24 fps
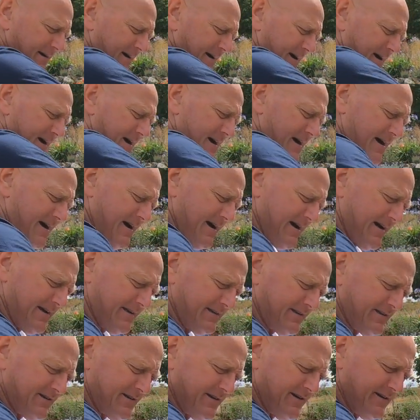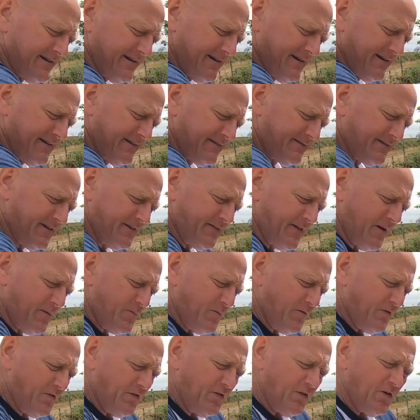And did they
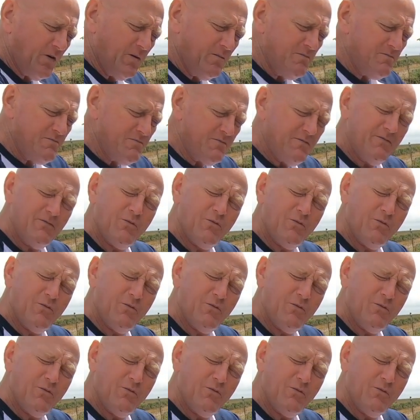perform?